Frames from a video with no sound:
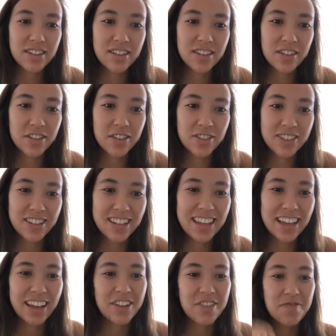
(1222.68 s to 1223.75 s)

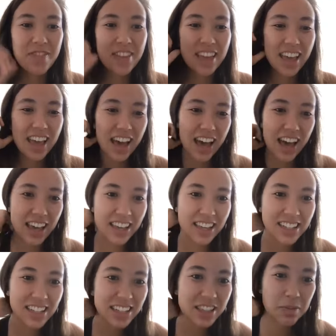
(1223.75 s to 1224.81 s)
I
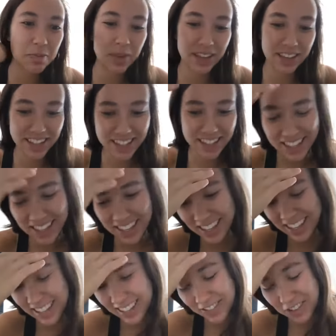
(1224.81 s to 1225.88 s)
guess like the biggest
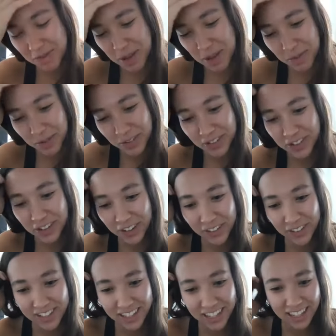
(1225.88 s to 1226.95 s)
thing for people to know
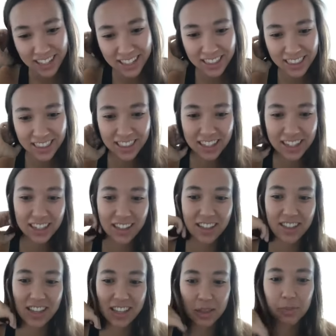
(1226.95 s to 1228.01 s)
is like
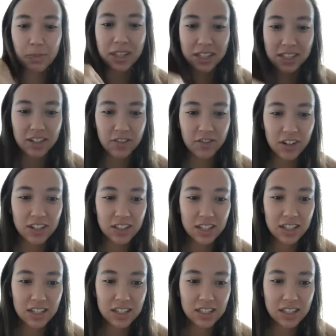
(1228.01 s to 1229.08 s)
the biggest difference
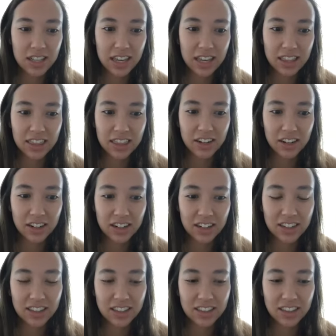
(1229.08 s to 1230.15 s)
is like there
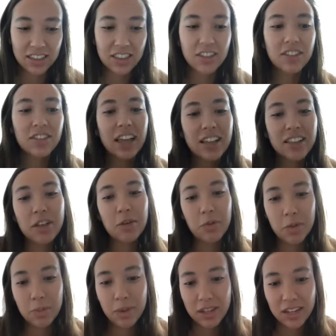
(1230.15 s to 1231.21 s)
likely
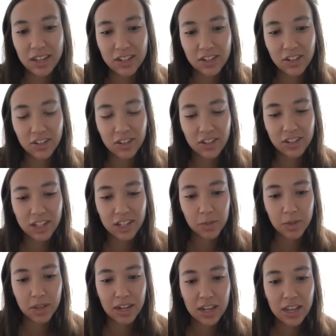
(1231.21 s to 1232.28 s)
would be an internal
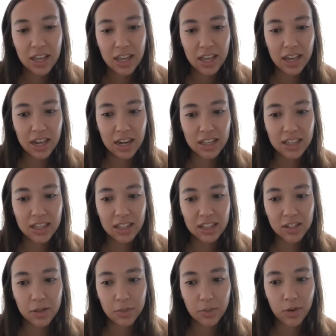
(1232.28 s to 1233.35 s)
assessment. And I think
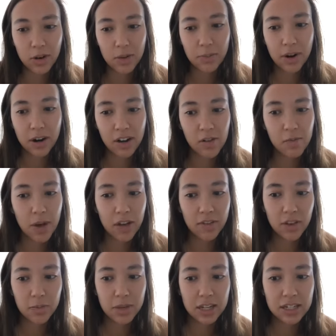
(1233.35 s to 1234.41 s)
that's an important part of
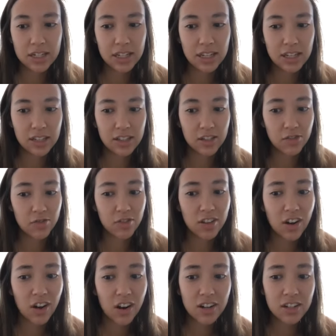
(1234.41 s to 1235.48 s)
pelvic PT because it's really
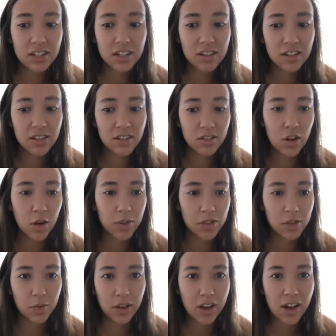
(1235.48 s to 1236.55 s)
hard to know what's
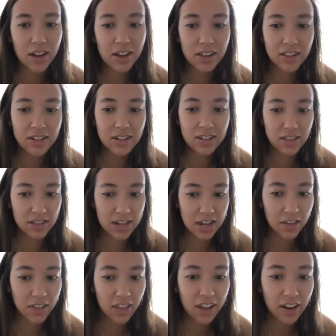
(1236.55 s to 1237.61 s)
going on
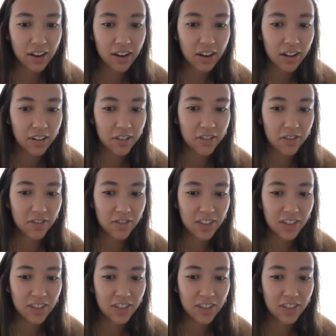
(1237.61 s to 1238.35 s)
down there if